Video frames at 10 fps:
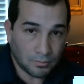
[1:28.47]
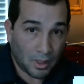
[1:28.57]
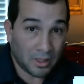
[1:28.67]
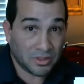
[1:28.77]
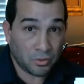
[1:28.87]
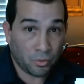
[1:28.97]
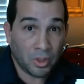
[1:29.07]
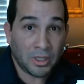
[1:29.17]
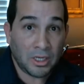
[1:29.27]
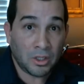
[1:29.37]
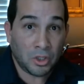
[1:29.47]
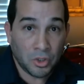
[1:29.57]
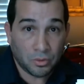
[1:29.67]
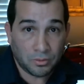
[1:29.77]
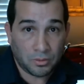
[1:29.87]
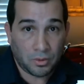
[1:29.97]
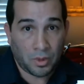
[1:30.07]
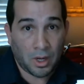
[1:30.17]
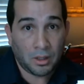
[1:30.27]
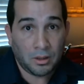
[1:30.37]
It's really you,
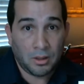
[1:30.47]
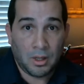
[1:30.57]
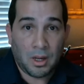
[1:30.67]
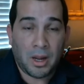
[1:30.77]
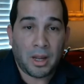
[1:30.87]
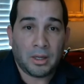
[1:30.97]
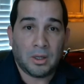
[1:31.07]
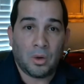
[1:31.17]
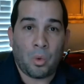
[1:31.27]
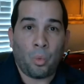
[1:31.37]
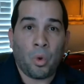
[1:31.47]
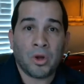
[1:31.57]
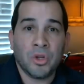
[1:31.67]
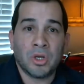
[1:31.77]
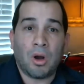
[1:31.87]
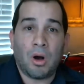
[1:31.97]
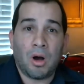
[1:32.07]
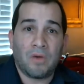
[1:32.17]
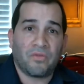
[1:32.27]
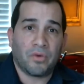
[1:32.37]
okay? And what are you going to
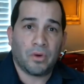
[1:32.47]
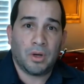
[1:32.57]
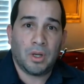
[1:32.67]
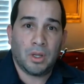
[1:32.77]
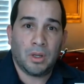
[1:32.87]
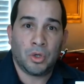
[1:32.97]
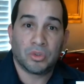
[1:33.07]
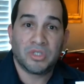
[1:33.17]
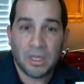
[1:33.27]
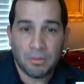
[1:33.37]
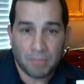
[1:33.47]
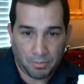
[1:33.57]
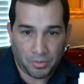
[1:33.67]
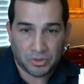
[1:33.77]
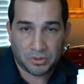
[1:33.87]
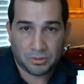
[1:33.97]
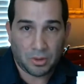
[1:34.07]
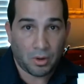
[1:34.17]
offer your team members, all